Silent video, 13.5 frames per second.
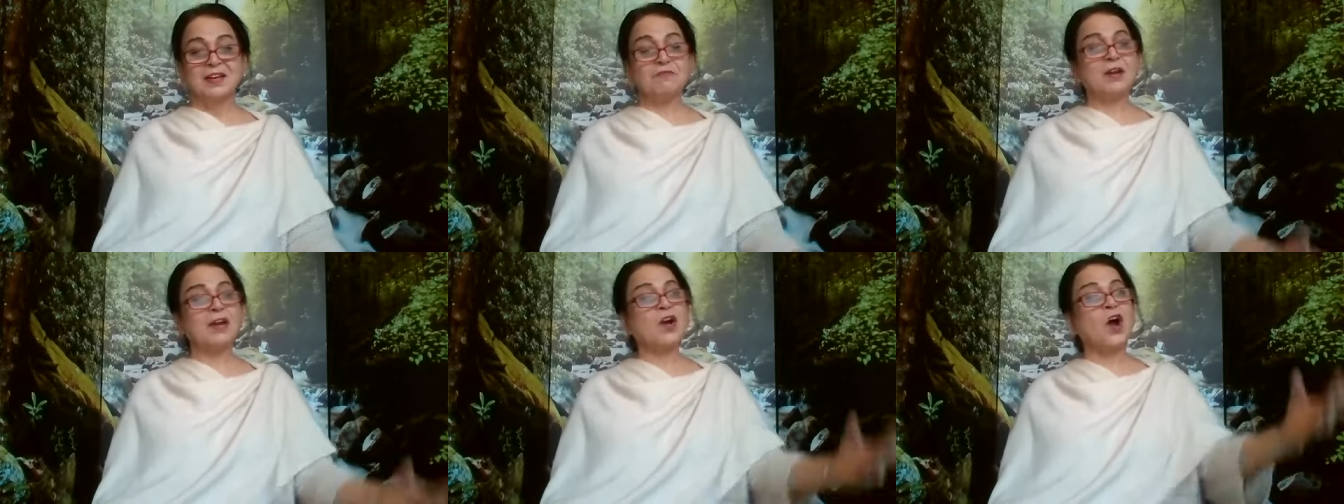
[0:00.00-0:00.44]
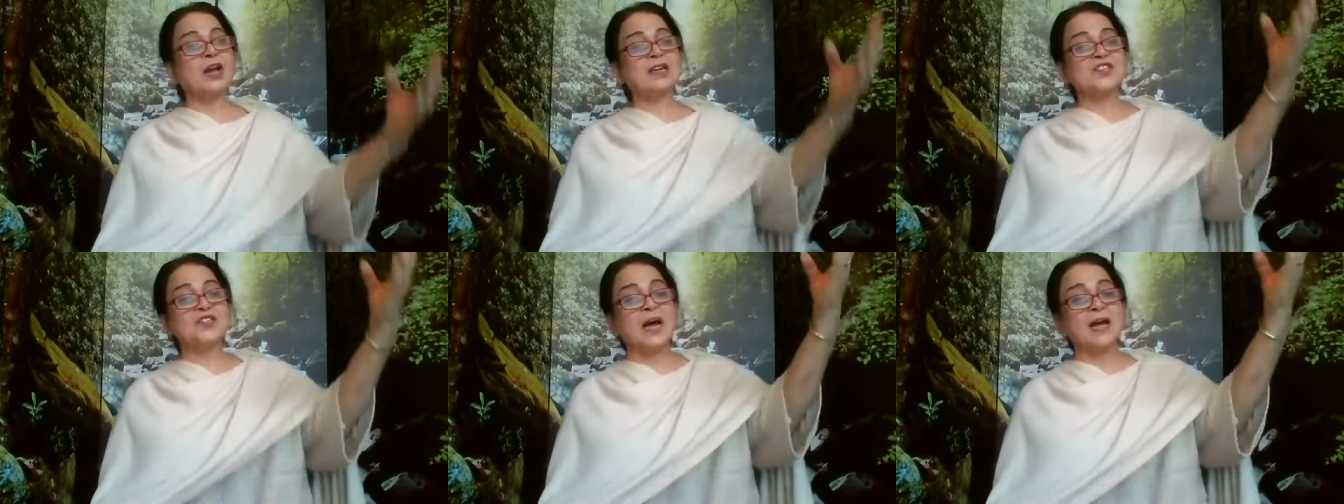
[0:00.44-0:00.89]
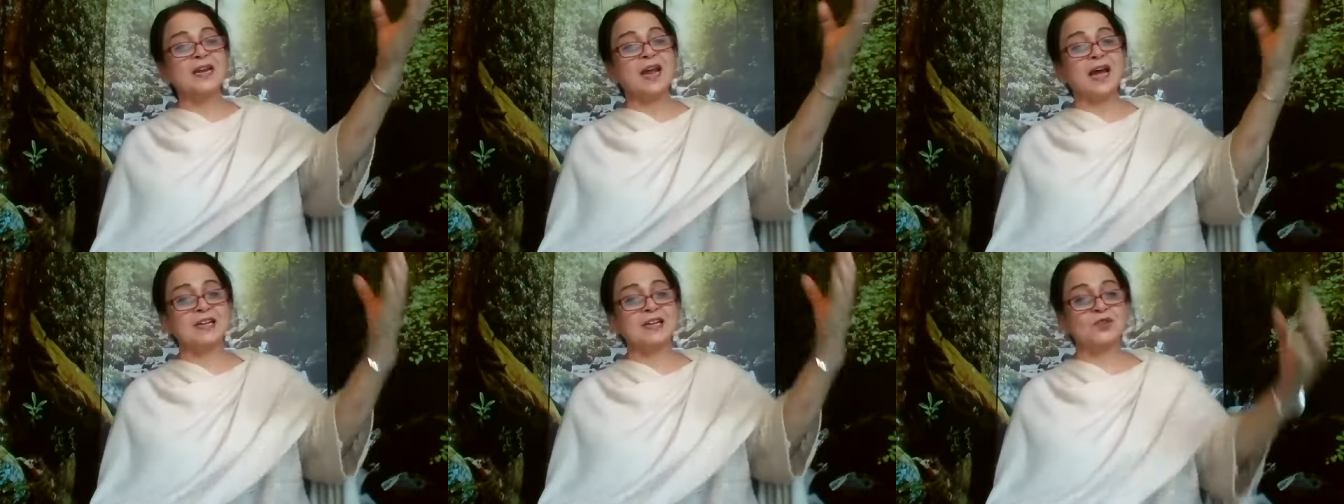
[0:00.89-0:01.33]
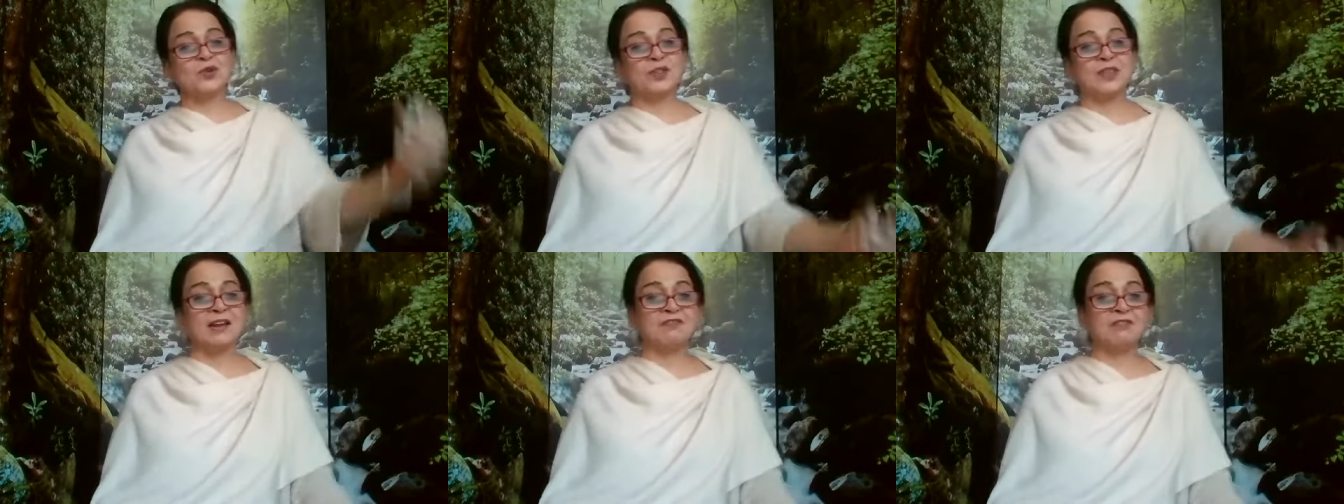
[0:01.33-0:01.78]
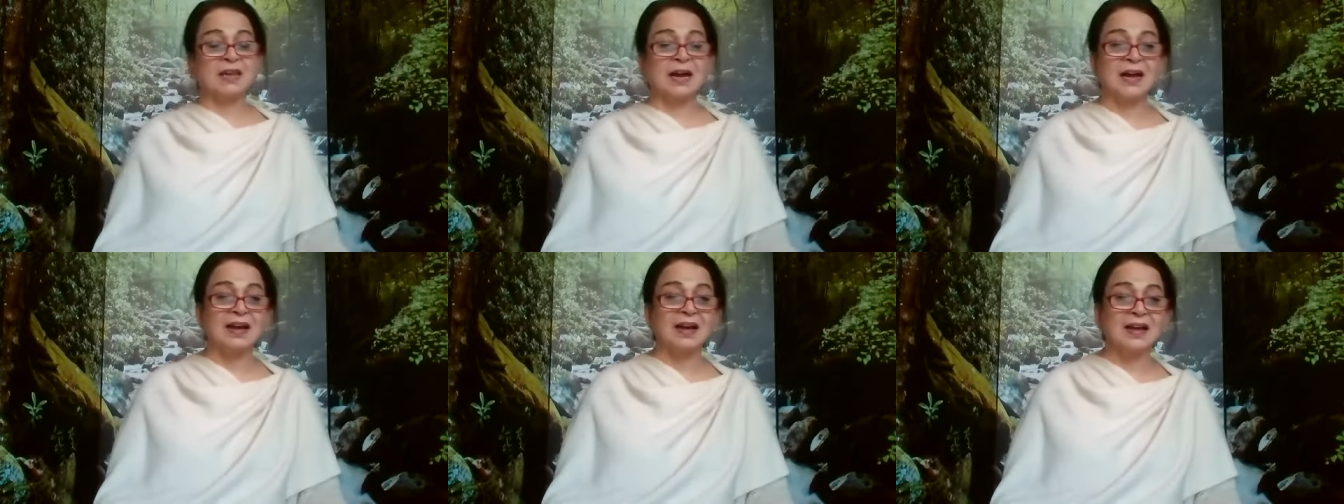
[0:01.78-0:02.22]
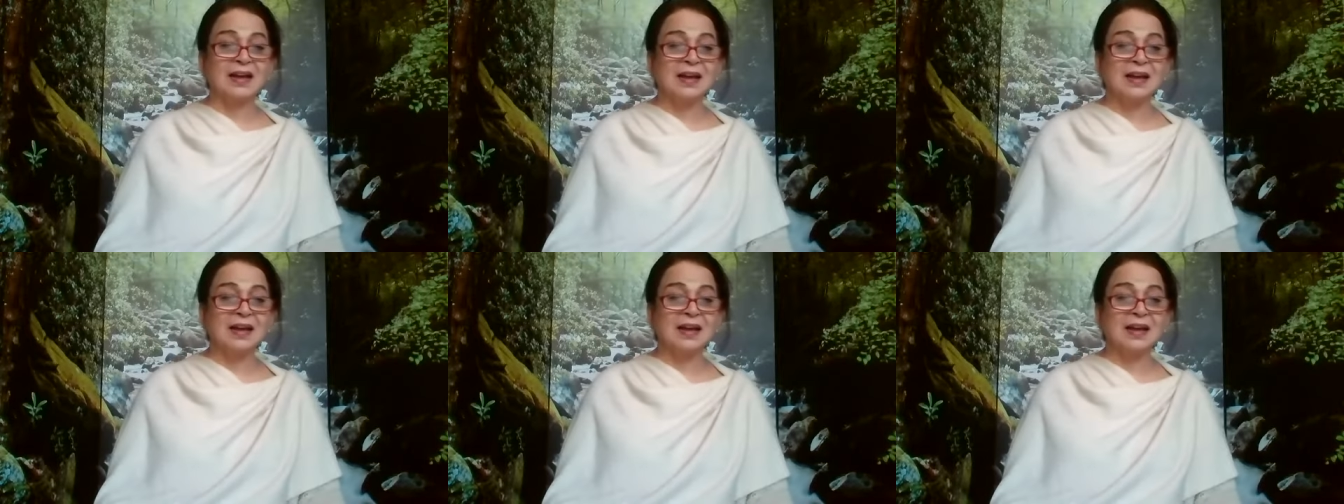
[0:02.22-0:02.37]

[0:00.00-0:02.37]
We call sun also Devta.